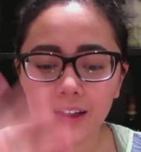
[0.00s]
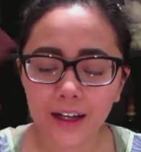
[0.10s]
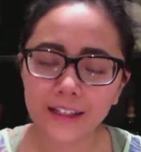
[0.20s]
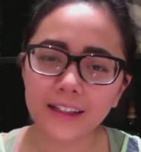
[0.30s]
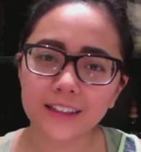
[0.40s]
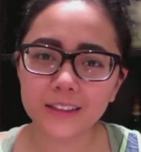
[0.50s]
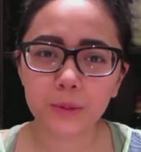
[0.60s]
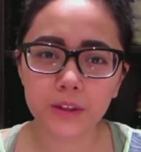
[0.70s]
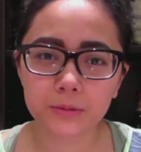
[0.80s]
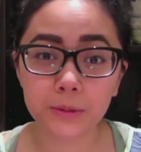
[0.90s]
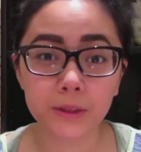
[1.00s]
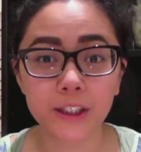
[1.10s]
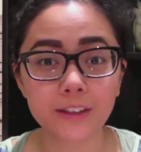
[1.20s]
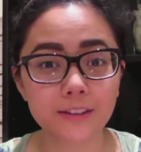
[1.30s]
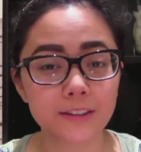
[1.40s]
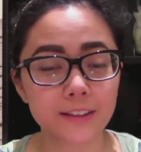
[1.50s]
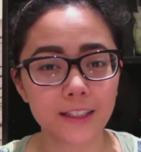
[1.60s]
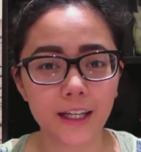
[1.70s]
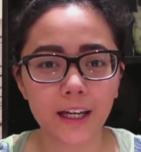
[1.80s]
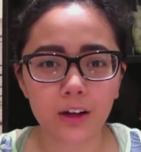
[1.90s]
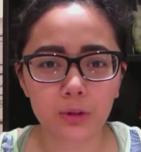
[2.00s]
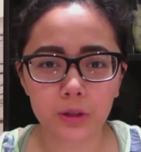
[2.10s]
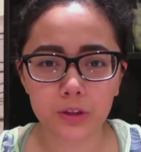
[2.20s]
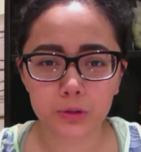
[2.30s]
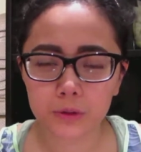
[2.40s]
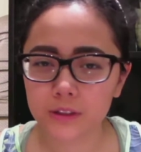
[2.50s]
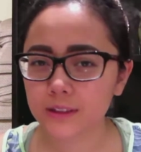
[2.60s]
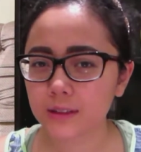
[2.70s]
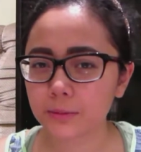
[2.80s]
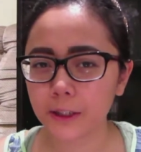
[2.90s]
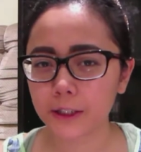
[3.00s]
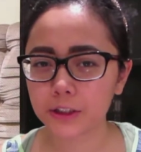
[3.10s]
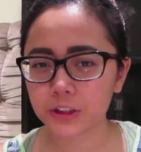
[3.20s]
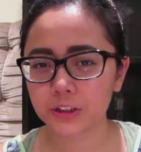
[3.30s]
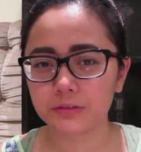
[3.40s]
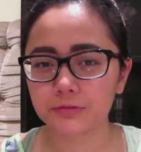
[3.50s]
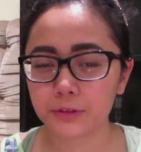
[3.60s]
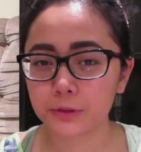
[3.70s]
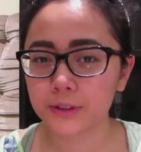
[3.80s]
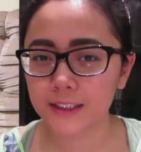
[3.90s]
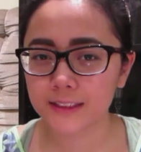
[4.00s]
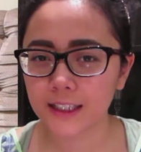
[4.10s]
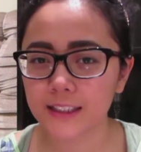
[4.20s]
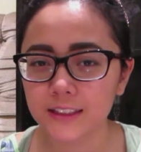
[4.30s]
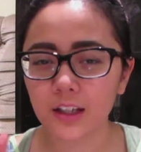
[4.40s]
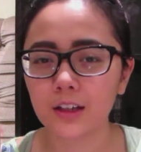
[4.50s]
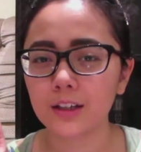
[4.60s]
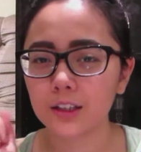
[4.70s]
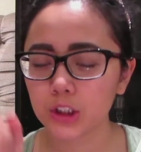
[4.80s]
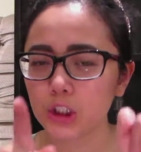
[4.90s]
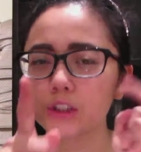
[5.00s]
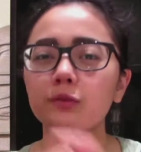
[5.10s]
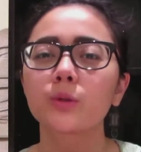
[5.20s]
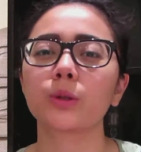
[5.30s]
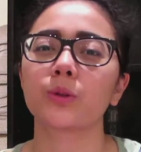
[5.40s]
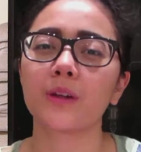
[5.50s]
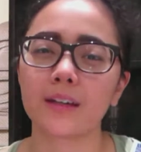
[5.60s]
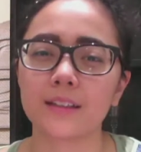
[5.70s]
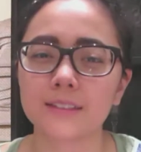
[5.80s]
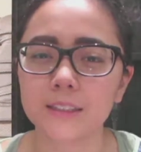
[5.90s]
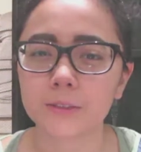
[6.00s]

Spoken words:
Hi guys, welcome to my channel, and today I will be doing some Asian food taste test just for you guys.